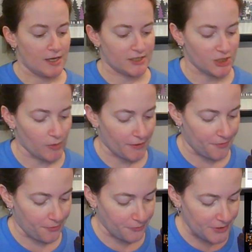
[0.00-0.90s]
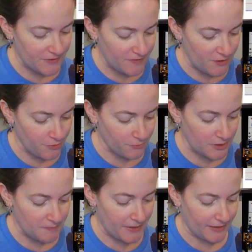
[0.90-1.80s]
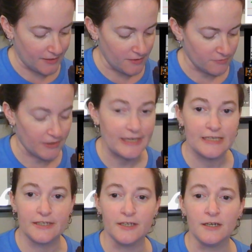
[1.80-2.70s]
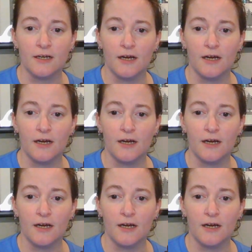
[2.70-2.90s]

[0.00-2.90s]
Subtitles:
So our 3v3 pin right here